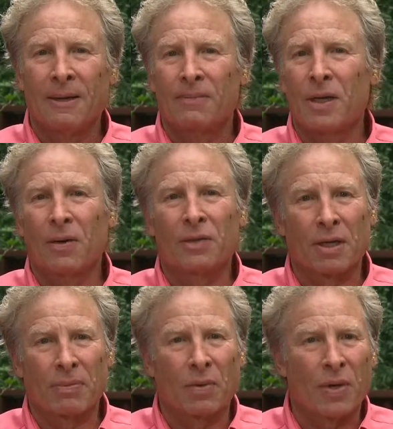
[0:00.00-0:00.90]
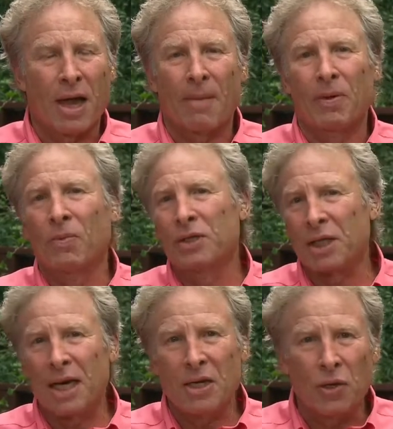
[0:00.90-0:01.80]
you know, something would happen. With
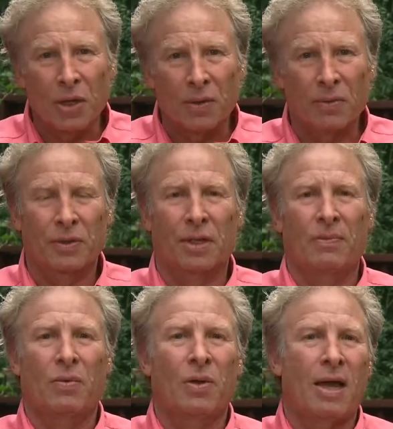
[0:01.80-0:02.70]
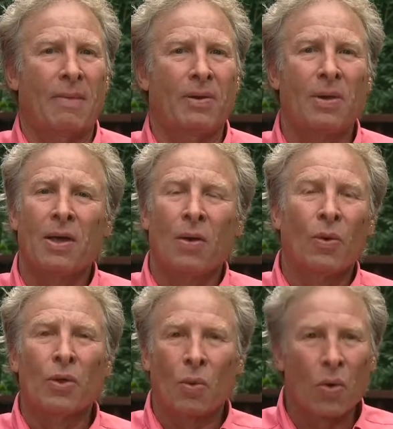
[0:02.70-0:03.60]
Sandy Hook, something would happen.
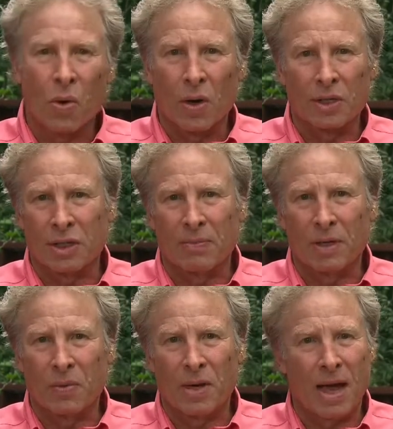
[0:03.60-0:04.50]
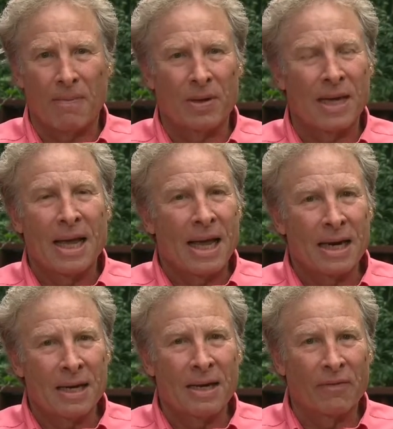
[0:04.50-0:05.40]
With Aurora, something would happen. And
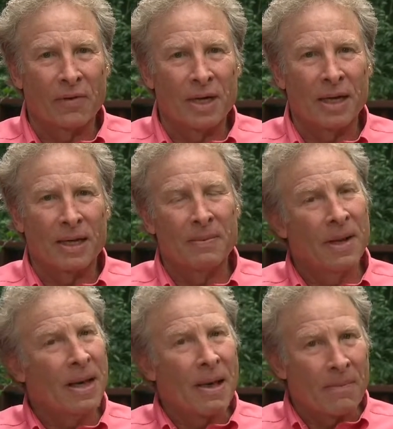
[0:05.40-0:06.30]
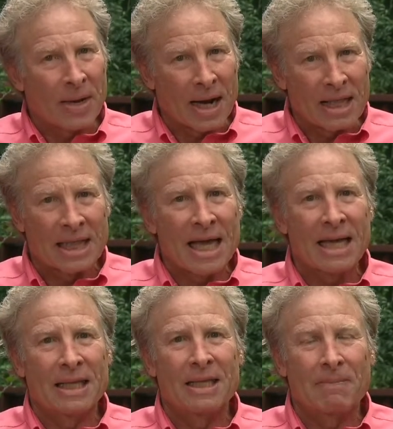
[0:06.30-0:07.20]
it never did. But I think
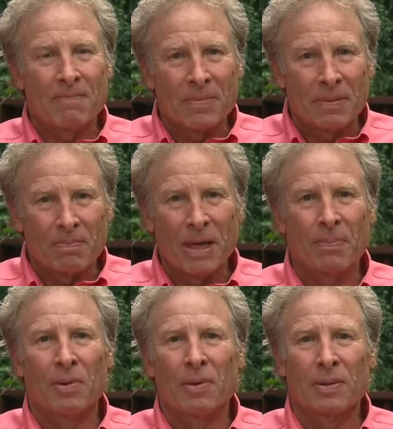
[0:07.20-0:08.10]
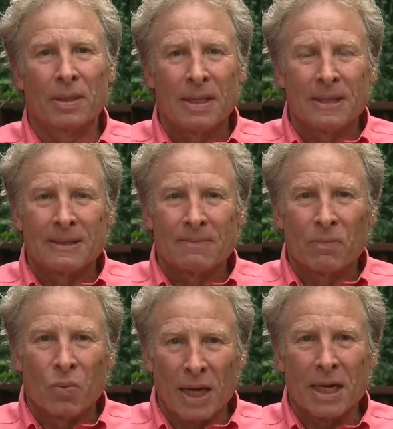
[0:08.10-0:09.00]
people
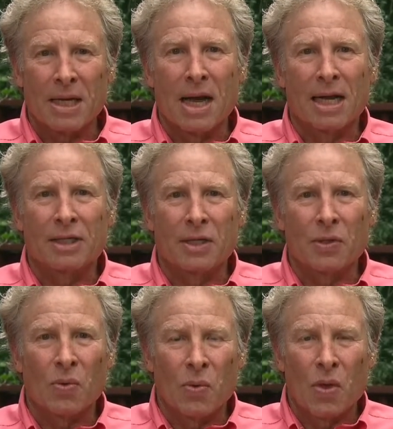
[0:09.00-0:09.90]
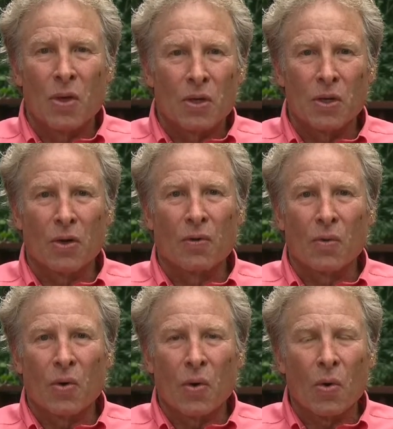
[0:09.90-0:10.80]
recognizing, you know,
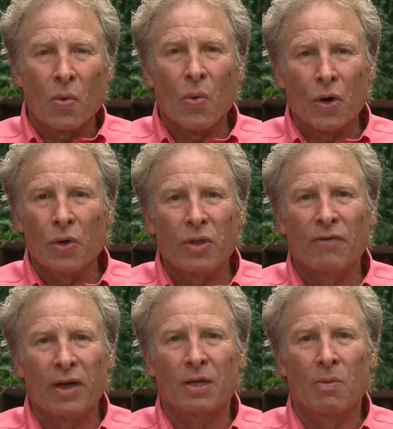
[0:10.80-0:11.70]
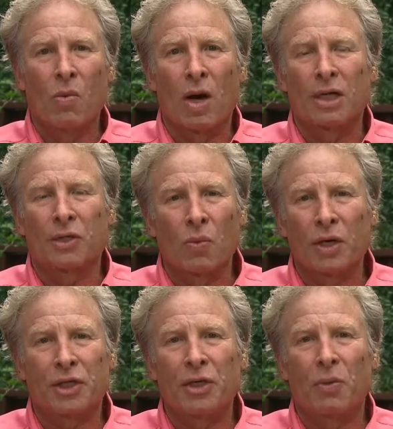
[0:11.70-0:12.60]
who the victim was and what
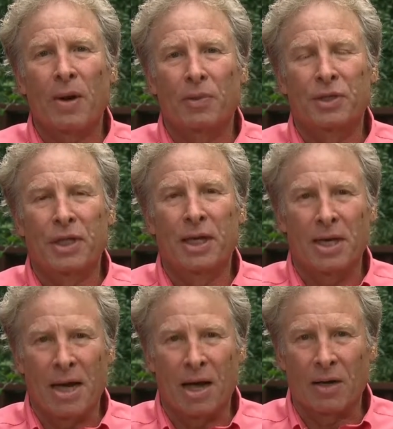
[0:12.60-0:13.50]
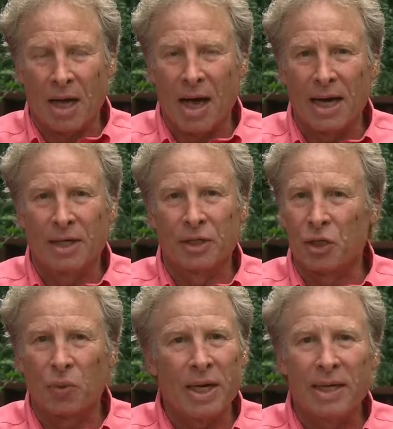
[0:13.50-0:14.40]
she represented and how kind and
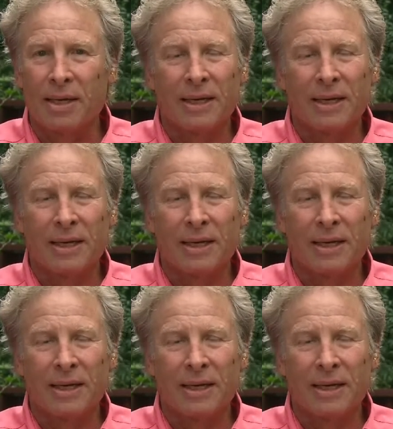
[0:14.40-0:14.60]
sweet